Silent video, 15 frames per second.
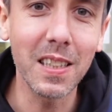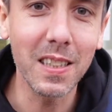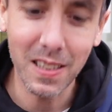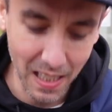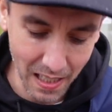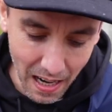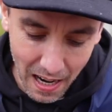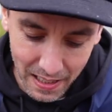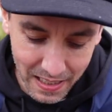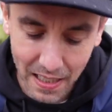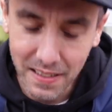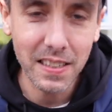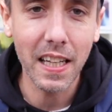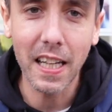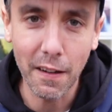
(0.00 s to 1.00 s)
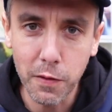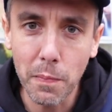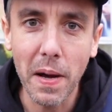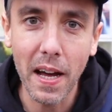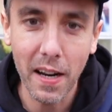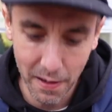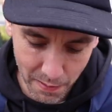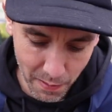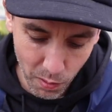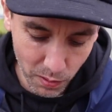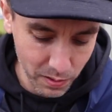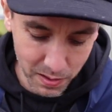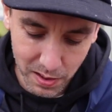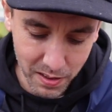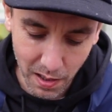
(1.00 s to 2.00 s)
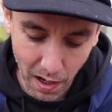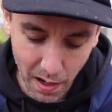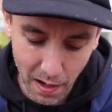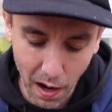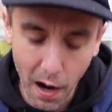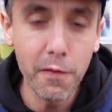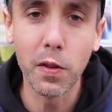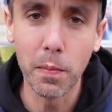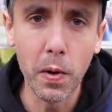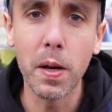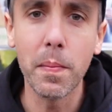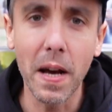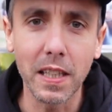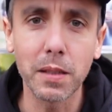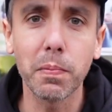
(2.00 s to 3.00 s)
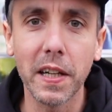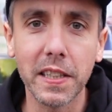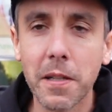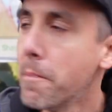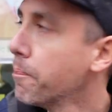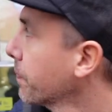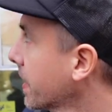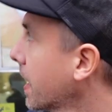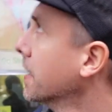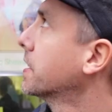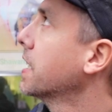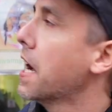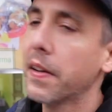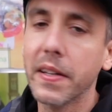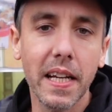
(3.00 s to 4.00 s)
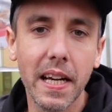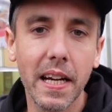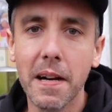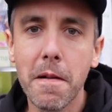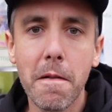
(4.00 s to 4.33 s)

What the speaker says: can't say enough about it. Just over the moon about this place. Get down here.